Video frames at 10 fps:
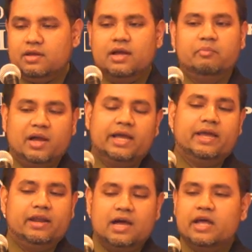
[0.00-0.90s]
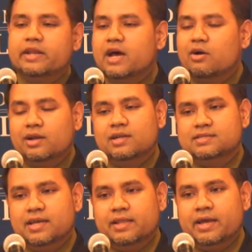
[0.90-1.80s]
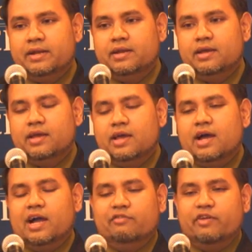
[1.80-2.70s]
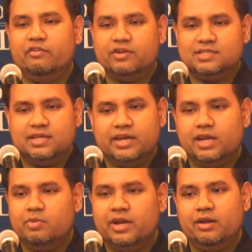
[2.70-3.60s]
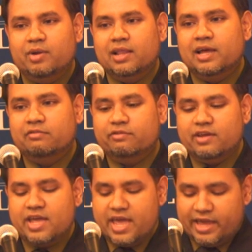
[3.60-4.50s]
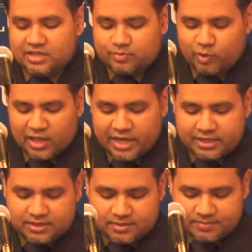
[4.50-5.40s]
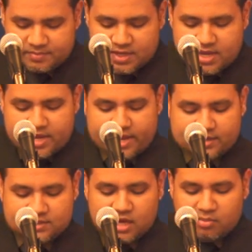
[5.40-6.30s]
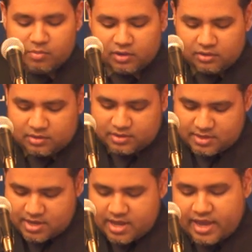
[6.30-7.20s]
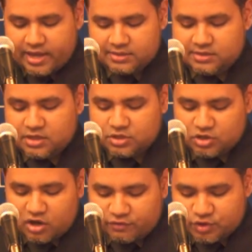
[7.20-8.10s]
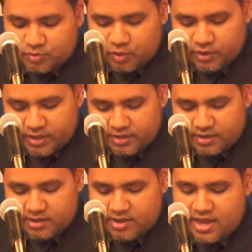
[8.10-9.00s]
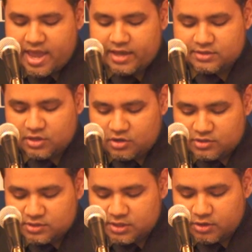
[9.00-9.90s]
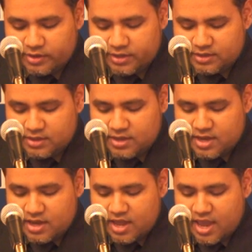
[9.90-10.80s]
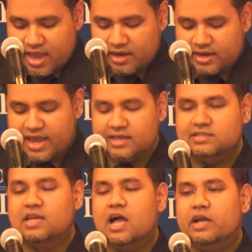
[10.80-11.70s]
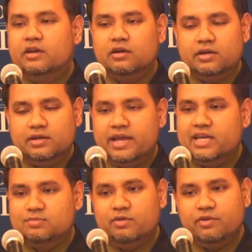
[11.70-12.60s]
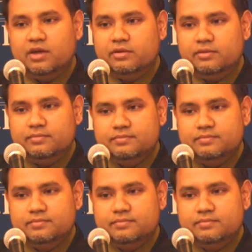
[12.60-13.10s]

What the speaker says: I can undoubtedly say that. I've never seen anybody in my life as polite, as humble, as soft-spoken, as considerate, and as kind-hearted as my father.